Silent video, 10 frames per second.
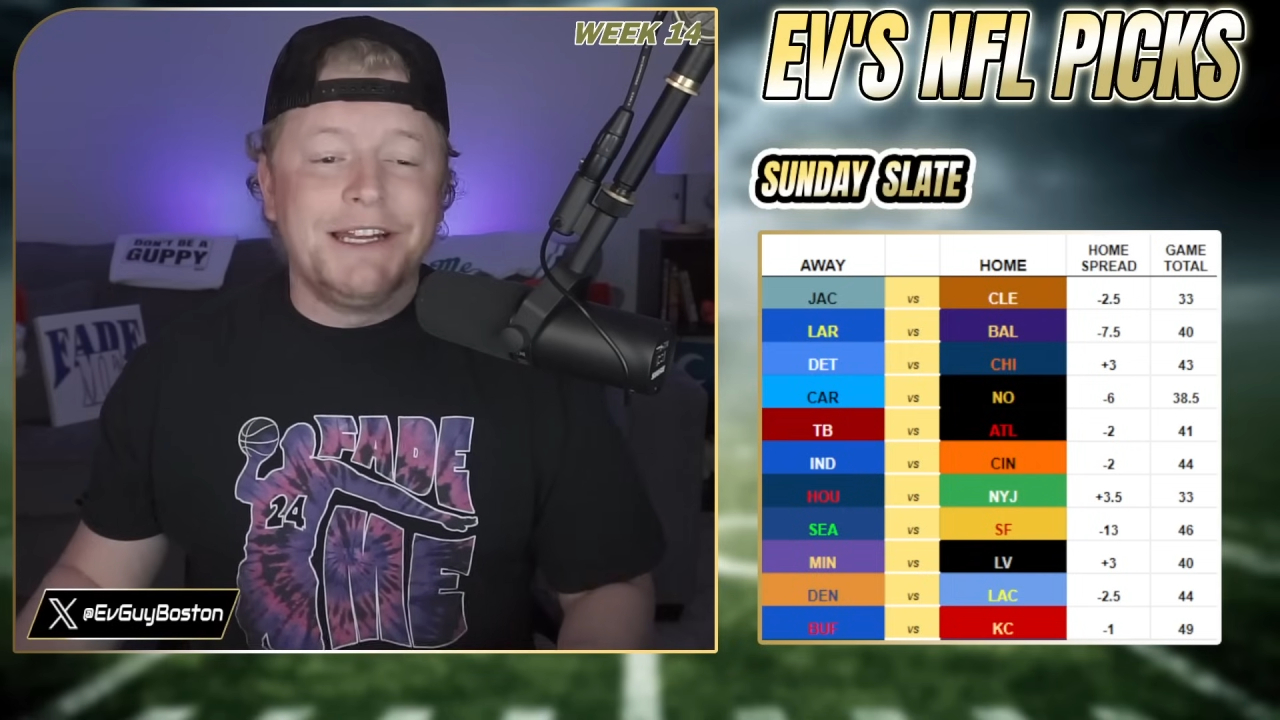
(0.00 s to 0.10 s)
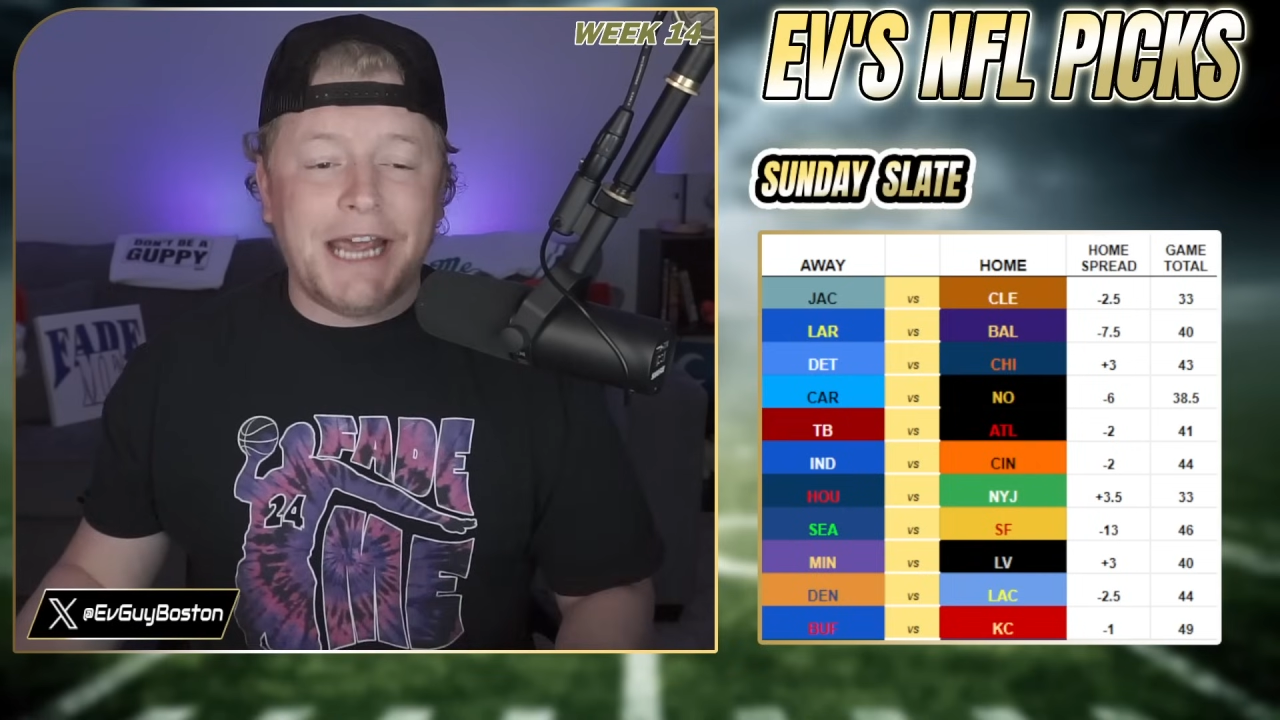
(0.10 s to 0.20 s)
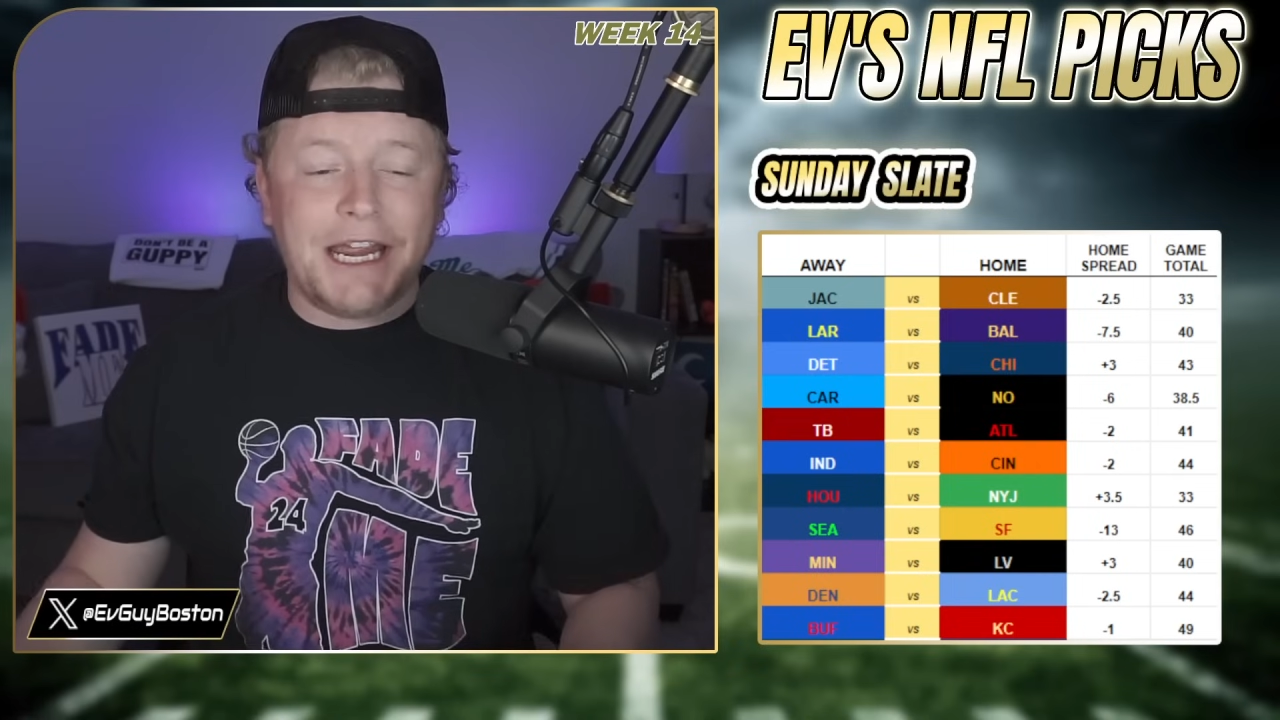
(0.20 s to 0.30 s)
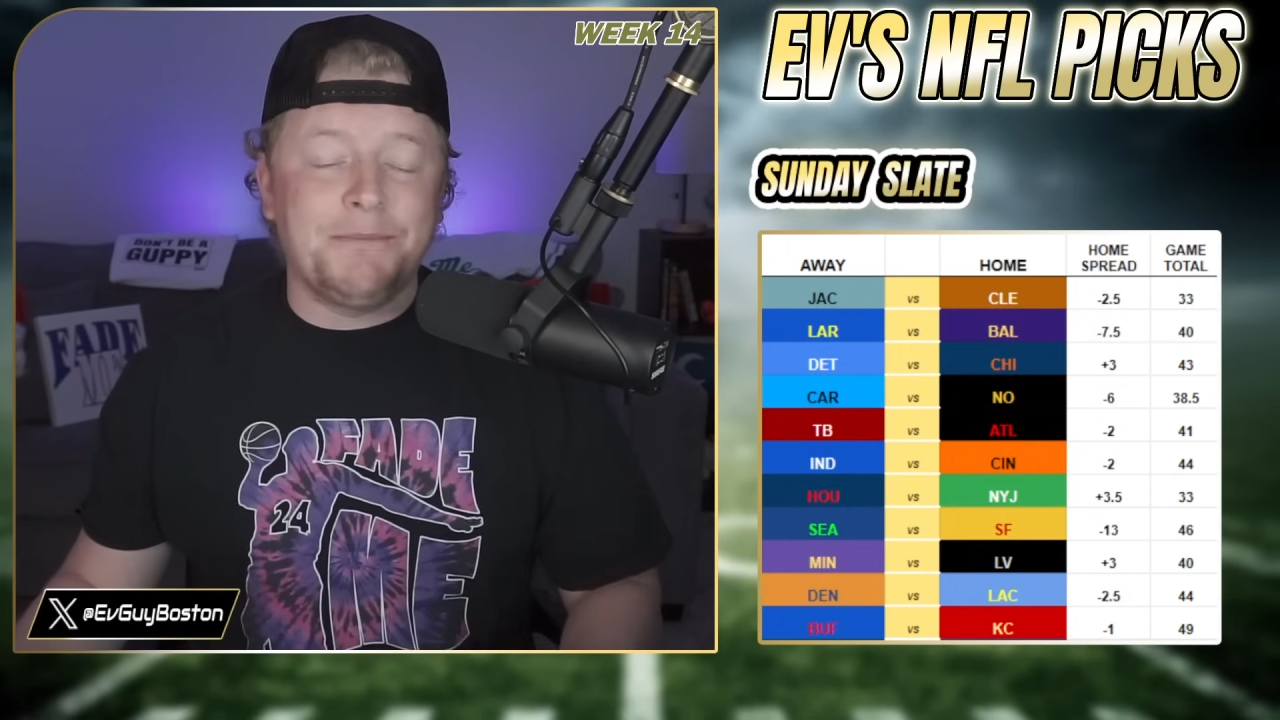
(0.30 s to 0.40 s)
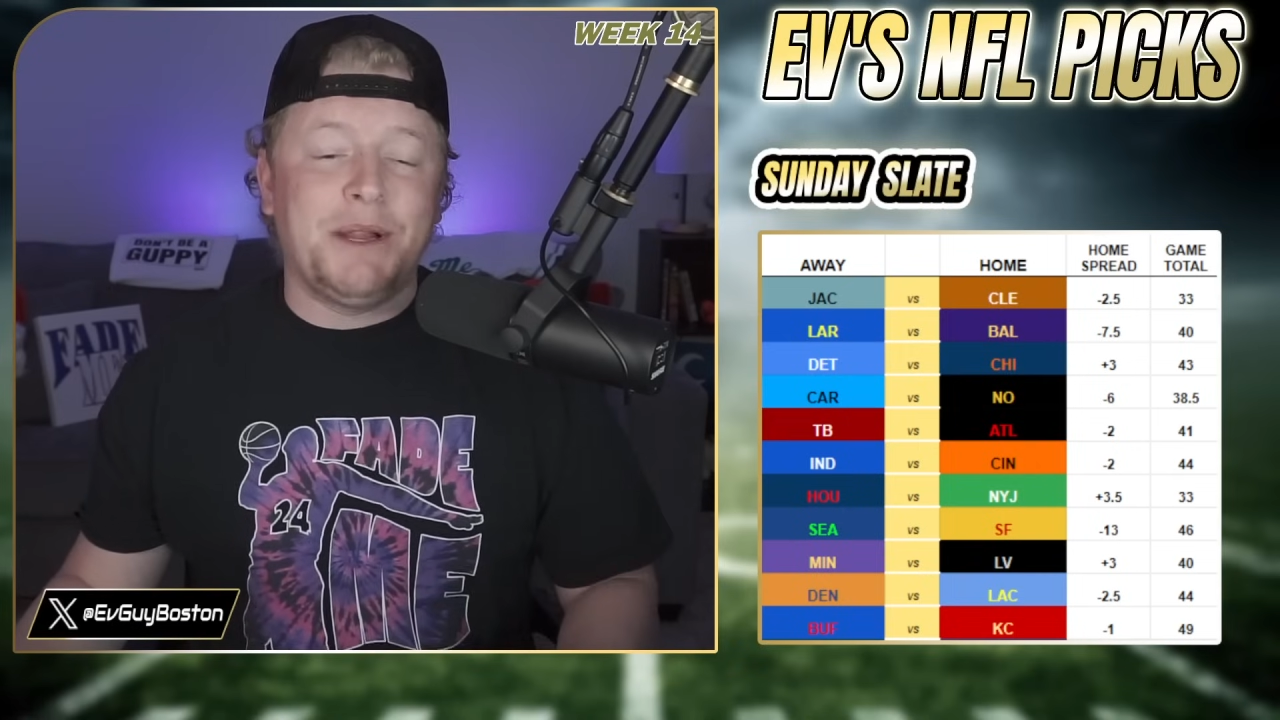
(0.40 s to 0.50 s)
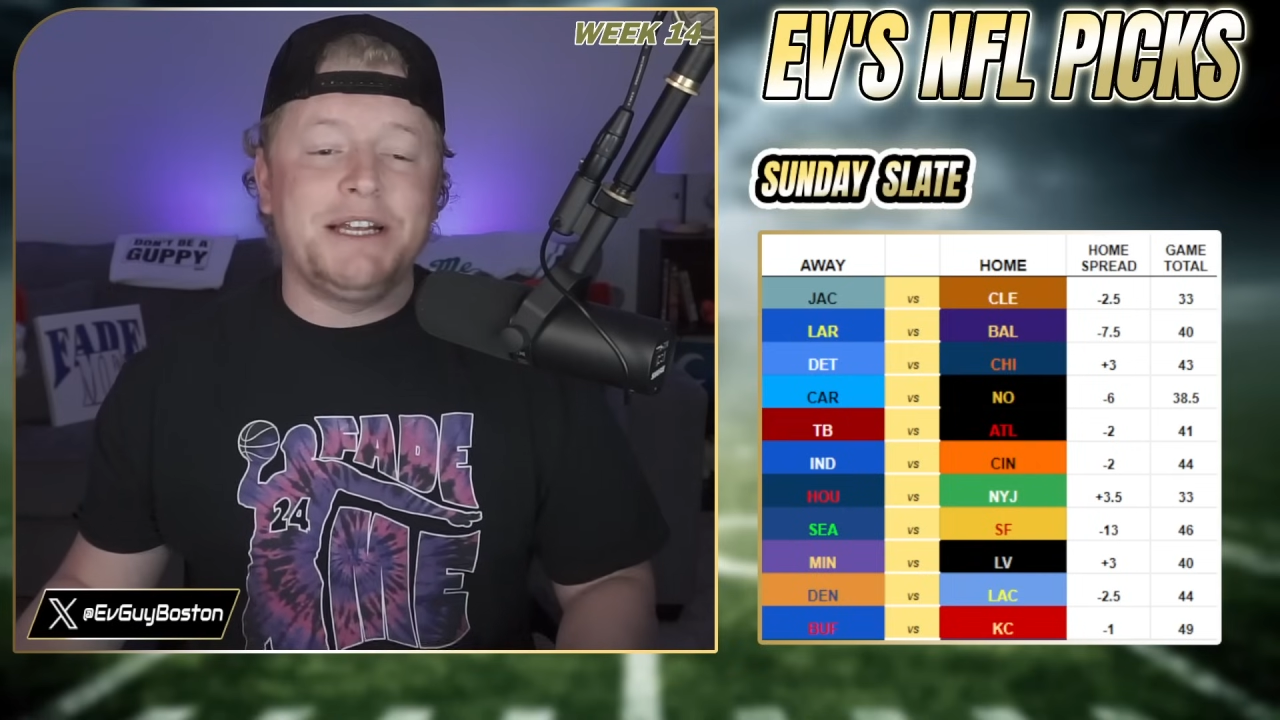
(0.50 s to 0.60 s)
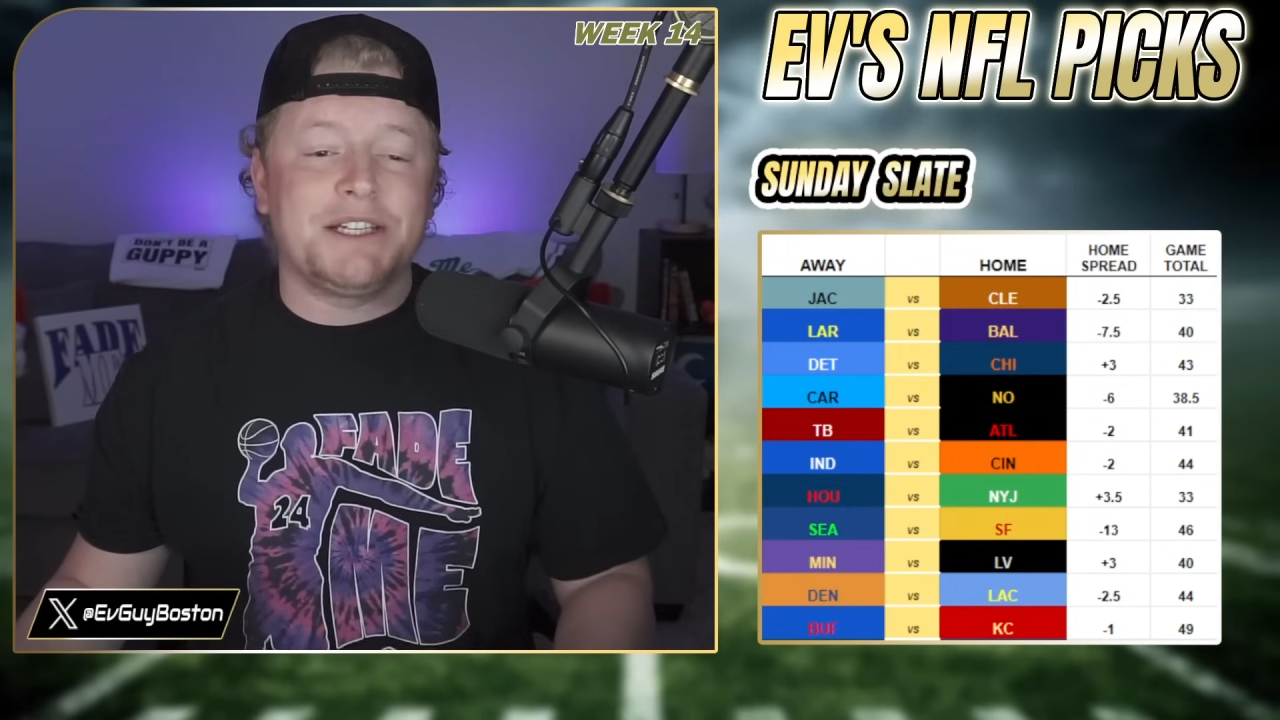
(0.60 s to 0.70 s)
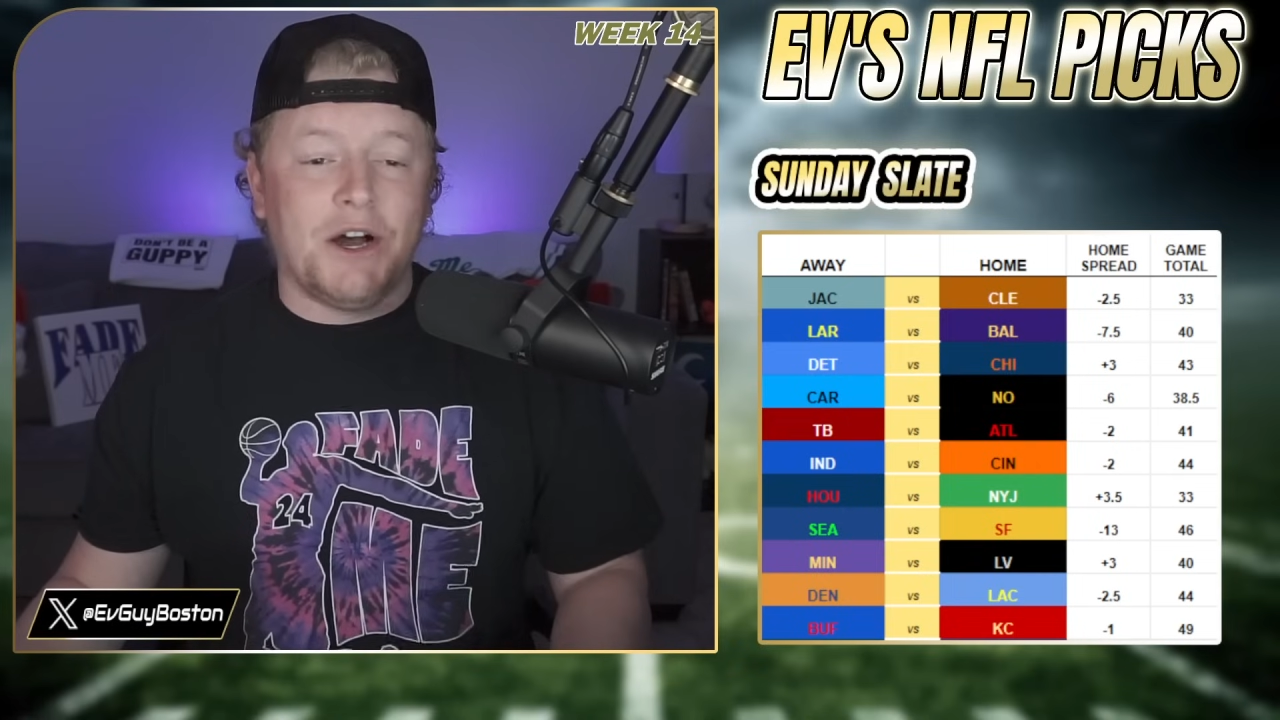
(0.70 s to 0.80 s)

taking place